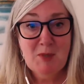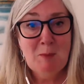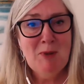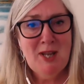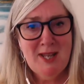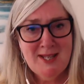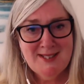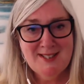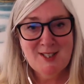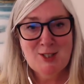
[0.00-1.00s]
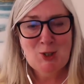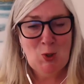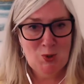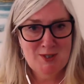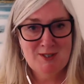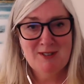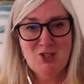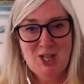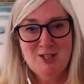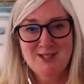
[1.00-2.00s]
But it isn't, because it constantly
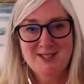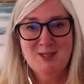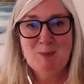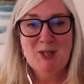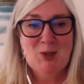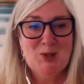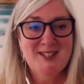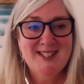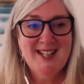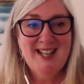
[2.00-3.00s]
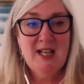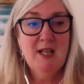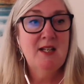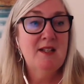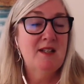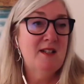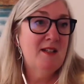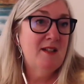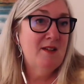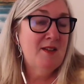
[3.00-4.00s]
changes. Because
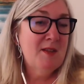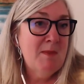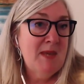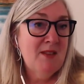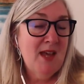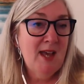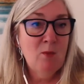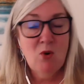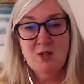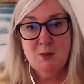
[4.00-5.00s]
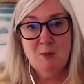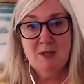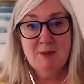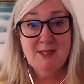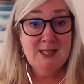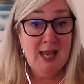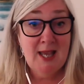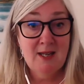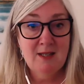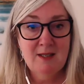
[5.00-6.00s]
the me that I was when I was
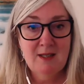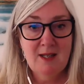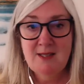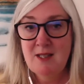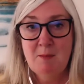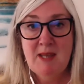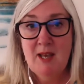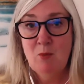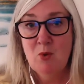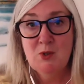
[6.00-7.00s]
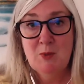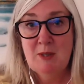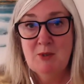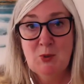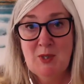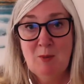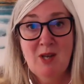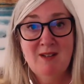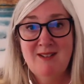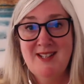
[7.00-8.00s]
10 isn't the me I was when I was
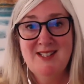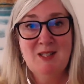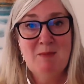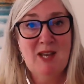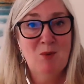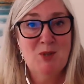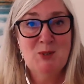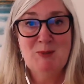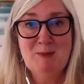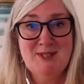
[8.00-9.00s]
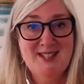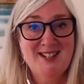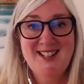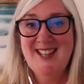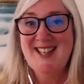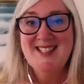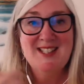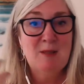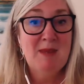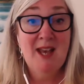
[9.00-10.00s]
21, isn't the me I was when I was 30, isn't
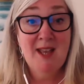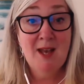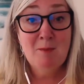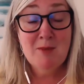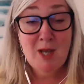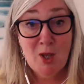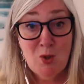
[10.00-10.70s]
the me I am now.